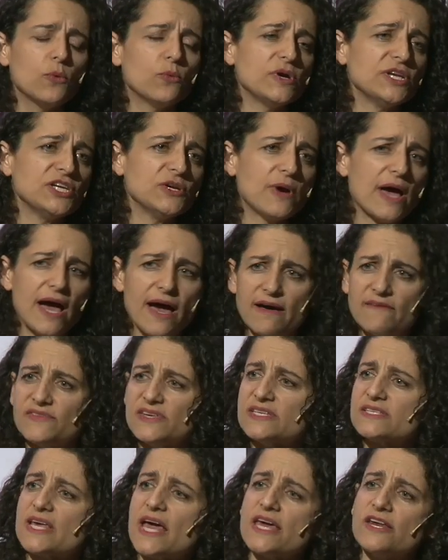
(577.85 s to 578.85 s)
when you have
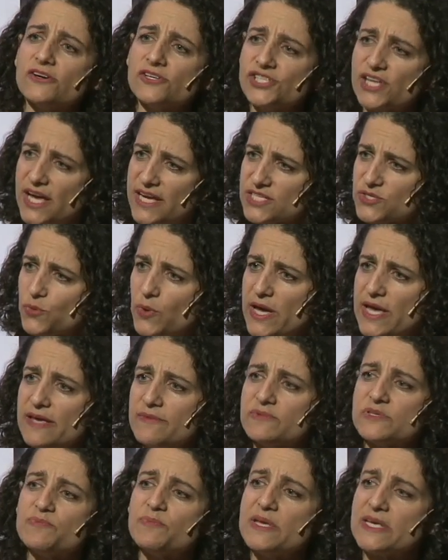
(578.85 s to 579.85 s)
these energized
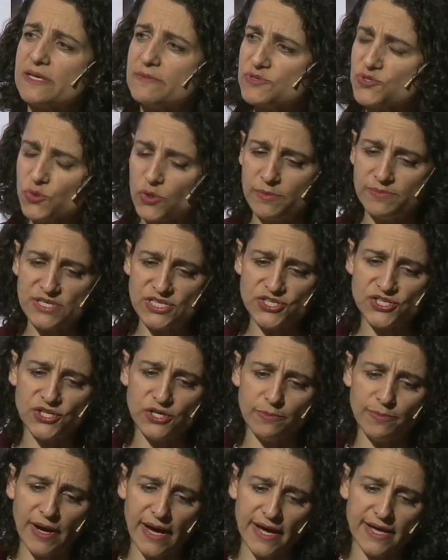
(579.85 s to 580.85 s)
waves being absorbed
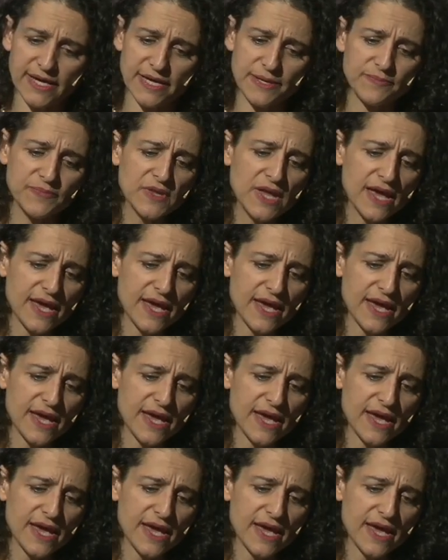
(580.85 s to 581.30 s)
into your body.